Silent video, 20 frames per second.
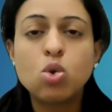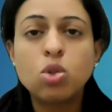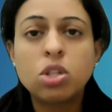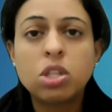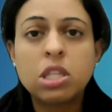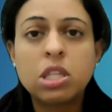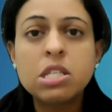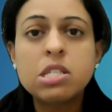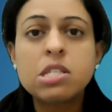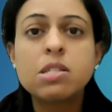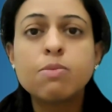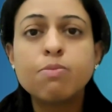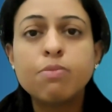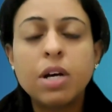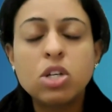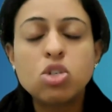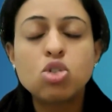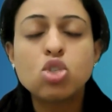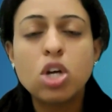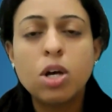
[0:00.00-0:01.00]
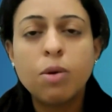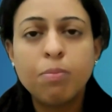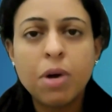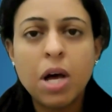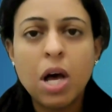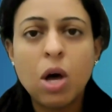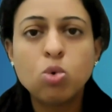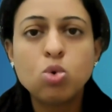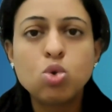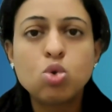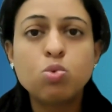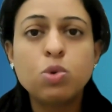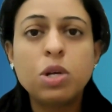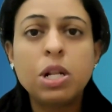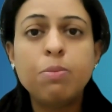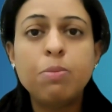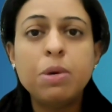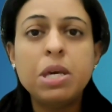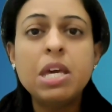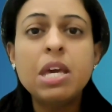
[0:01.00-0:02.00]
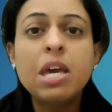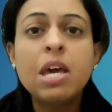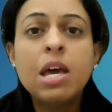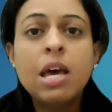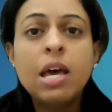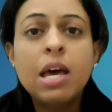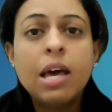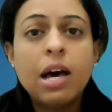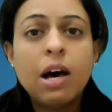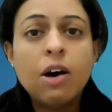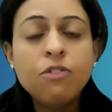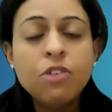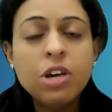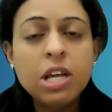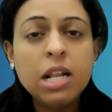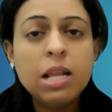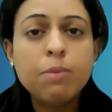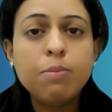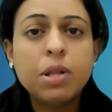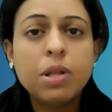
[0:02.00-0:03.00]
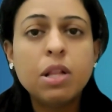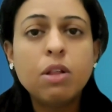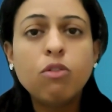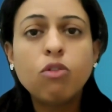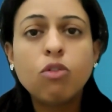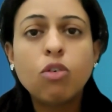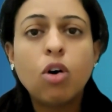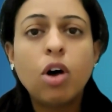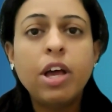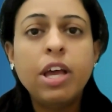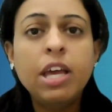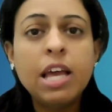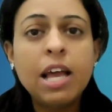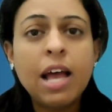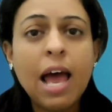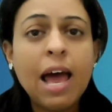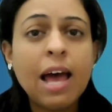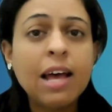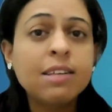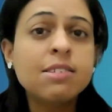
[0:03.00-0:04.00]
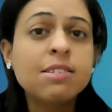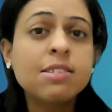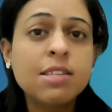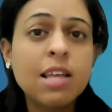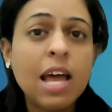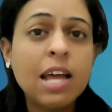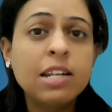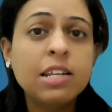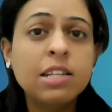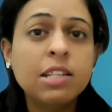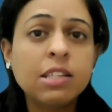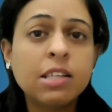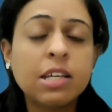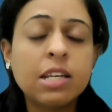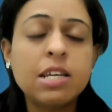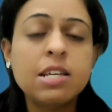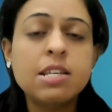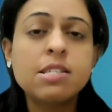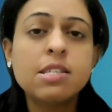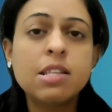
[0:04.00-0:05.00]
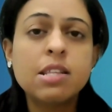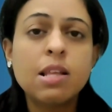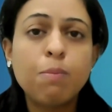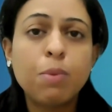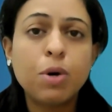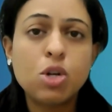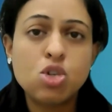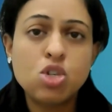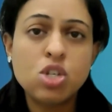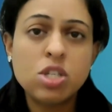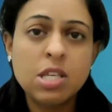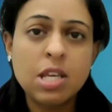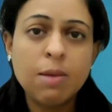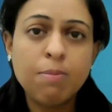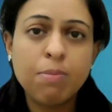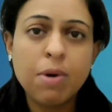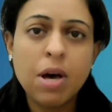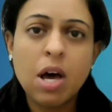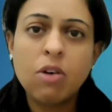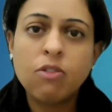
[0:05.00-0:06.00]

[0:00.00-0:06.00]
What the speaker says: So this much amount will be available as an increase in the purchasing